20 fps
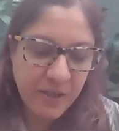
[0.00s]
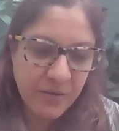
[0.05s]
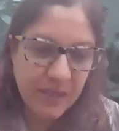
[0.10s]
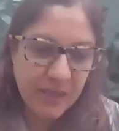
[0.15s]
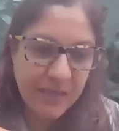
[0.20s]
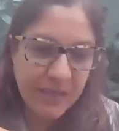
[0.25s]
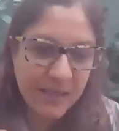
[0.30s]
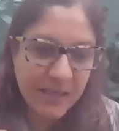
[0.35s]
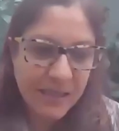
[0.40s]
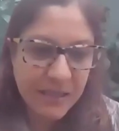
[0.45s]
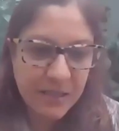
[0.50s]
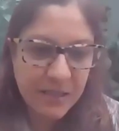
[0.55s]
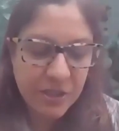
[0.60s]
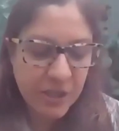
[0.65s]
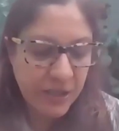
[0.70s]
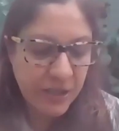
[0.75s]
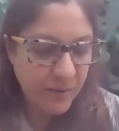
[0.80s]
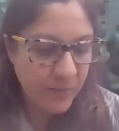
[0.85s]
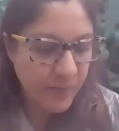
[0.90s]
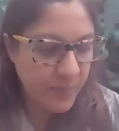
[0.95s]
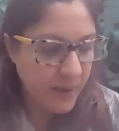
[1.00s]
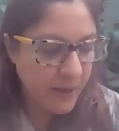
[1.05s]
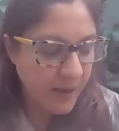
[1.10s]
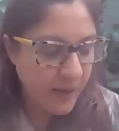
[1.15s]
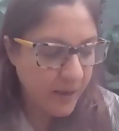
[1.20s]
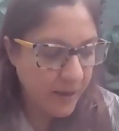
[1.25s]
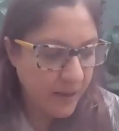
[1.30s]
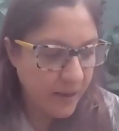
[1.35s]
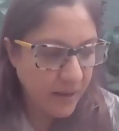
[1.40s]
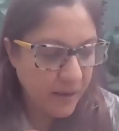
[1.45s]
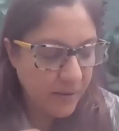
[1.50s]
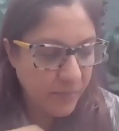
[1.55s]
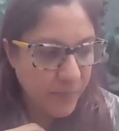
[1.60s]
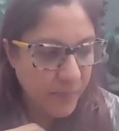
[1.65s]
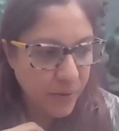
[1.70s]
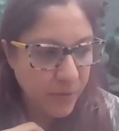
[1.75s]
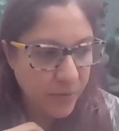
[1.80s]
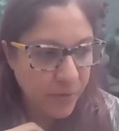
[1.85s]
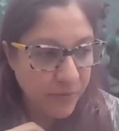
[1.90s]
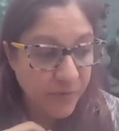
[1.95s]
UK's leadership,
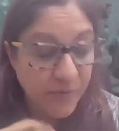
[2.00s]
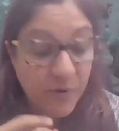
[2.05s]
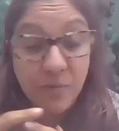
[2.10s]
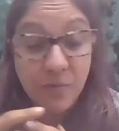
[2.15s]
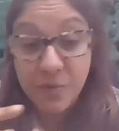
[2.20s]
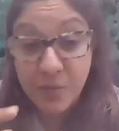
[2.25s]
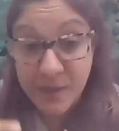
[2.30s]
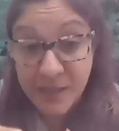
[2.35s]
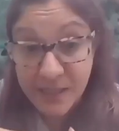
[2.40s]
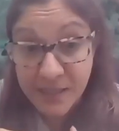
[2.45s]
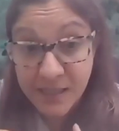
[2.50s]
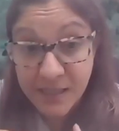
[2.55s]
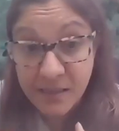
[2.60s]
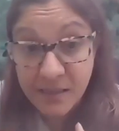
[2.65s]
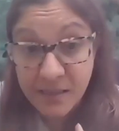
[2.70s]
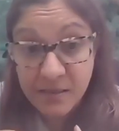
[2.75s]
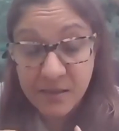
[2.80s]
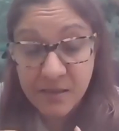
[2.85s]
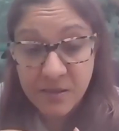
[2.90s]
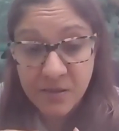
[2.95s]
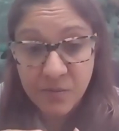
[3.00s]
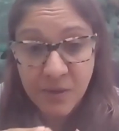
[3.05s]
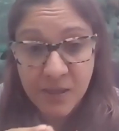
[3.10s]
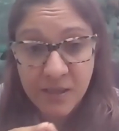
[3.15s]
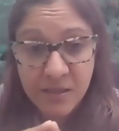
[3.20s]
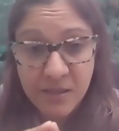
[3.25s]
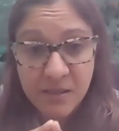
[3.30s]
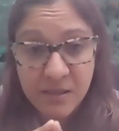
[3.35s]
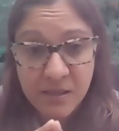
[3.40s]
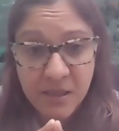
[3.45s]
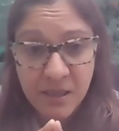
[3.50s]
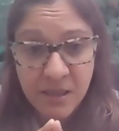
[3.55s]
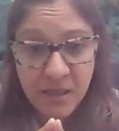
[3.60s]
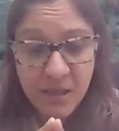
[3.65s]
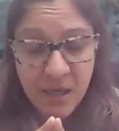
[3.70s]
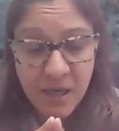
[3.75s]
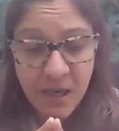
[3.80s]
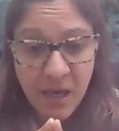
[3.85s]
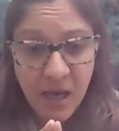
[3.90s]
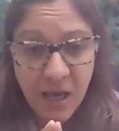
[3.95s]
both of COP26 as well as
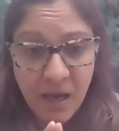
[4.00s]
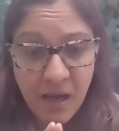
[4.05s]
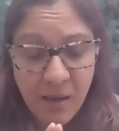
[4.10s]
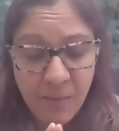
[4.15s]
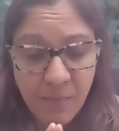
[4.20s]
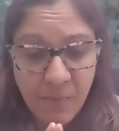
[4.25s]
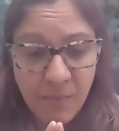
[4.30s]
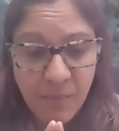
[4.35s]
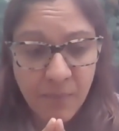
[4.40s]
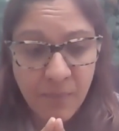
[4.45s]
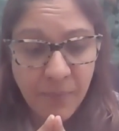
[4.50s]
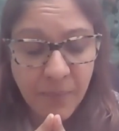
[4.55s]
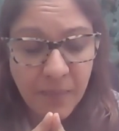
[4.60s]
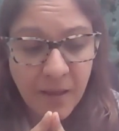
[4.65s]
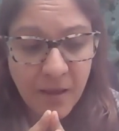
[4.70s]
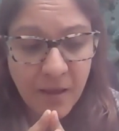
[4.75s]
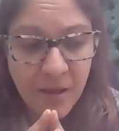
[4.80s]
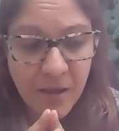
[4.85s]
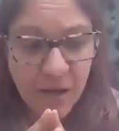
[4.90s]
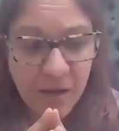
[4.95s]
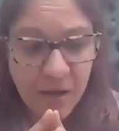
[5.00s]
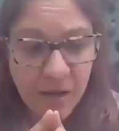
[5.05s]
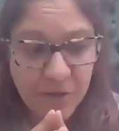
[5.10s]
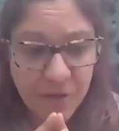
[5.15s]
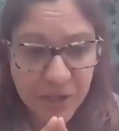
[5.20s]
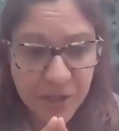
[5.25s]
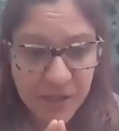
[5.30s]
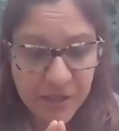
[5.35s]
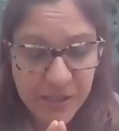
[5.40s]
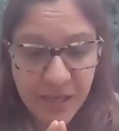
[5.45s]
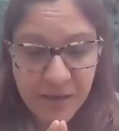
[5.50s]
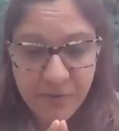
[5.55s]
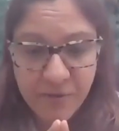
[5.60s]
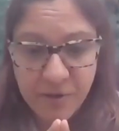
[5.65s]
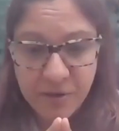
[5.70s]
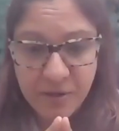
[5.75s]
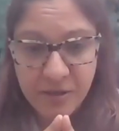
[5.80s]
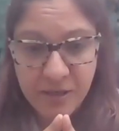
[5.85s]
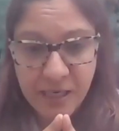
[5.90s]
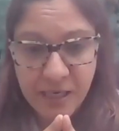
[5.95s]
the G7,
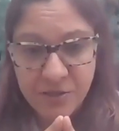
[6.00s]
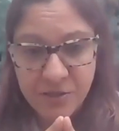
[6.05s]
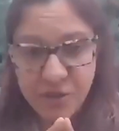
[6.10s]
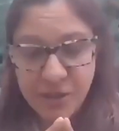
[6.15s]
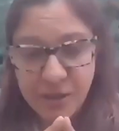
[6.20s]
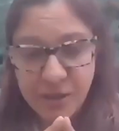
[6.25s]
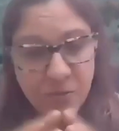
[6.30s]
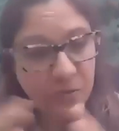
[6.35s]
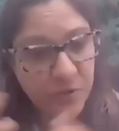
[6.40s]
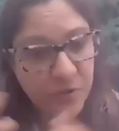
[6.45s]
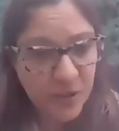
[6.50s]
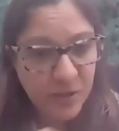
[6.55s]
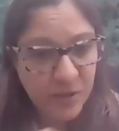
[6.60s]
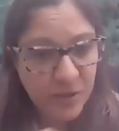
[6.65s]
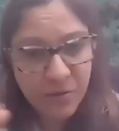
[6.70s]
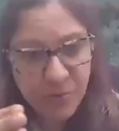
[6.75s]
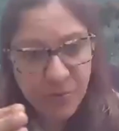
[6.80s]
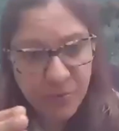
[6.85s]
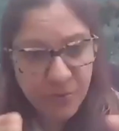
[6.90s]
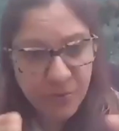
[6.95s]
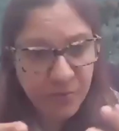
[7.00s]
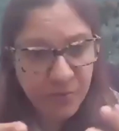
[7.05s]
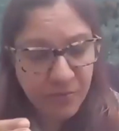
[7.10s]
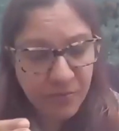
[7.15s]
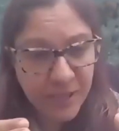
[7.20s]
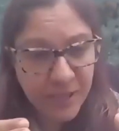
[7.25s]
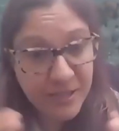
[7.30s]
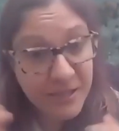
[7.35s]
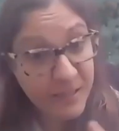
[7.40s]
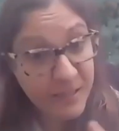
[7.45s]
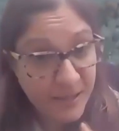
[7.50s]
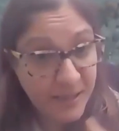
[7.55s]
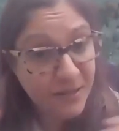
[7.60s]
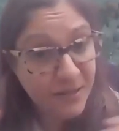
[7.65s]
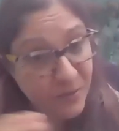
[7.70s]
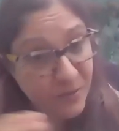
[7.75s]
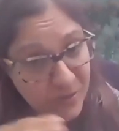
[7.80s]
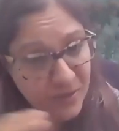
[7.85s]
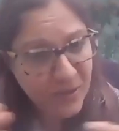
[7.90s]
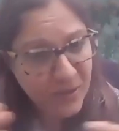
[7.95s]
and actually also Italy's
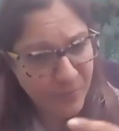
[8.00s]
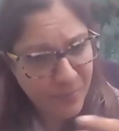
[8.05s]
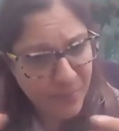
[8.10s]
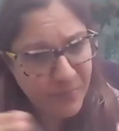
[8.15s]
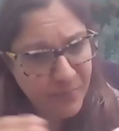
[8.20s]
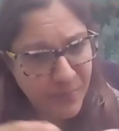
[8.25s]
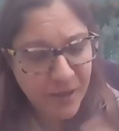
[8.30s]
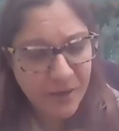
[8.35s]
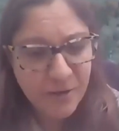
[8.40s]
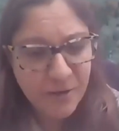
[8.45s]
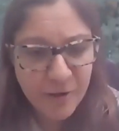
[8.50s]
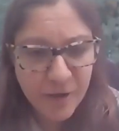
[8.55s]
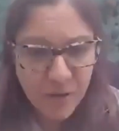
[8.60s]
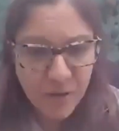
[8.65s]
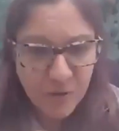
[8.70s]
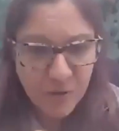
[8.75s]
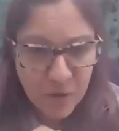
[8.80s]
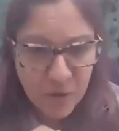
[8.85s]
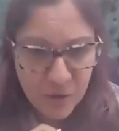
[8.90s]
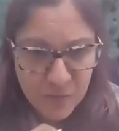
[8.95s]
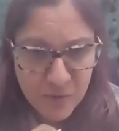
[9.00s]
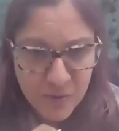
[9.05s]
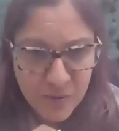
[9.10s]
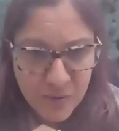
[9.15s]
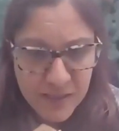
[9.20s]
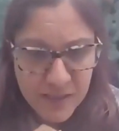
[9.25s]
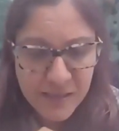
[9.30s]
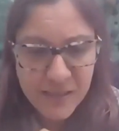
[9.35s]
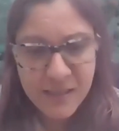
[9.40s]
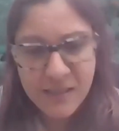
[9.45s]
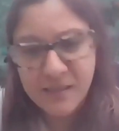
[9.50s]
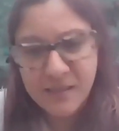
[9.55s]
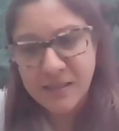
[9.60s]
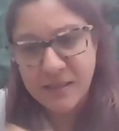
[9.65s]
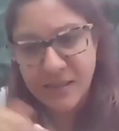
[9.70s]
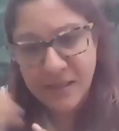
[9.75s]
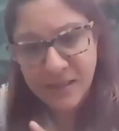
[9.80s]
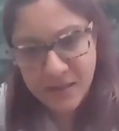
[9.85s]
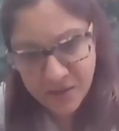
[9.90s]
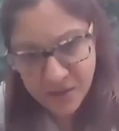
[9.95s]
also partnering on COP26
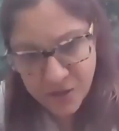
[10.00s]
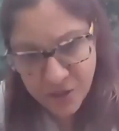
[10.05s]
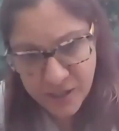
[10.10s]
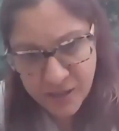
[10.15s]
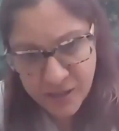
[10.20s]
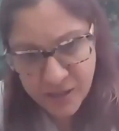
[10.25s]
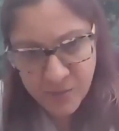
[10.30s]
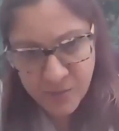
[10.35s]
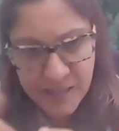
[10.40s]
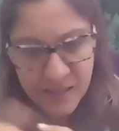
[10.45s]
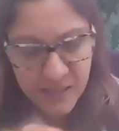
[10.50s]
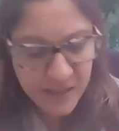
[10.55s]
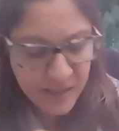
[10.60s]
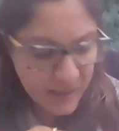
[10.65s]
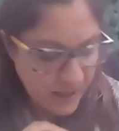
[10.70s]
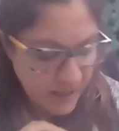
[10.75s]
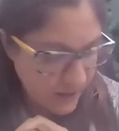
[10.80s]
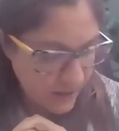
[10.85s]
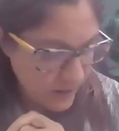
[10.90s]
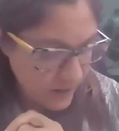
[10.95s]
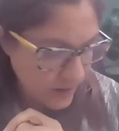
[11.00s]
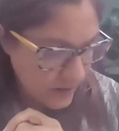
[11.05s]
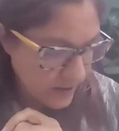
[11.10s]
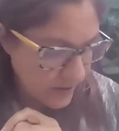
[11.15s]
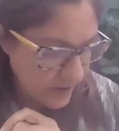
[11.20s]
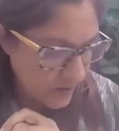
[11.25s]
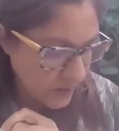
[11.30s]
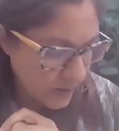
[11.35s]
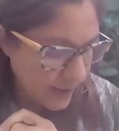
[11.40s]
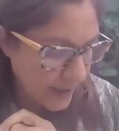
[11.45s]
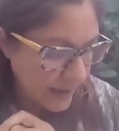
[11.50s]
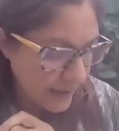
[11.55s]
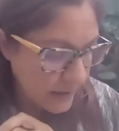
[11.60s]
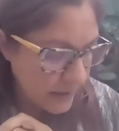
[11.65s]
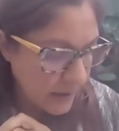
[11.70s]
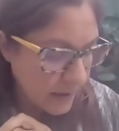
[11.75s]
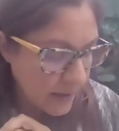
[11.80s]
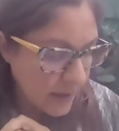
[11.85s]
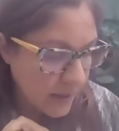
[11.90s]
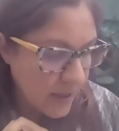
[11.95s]
and is G20 host as well.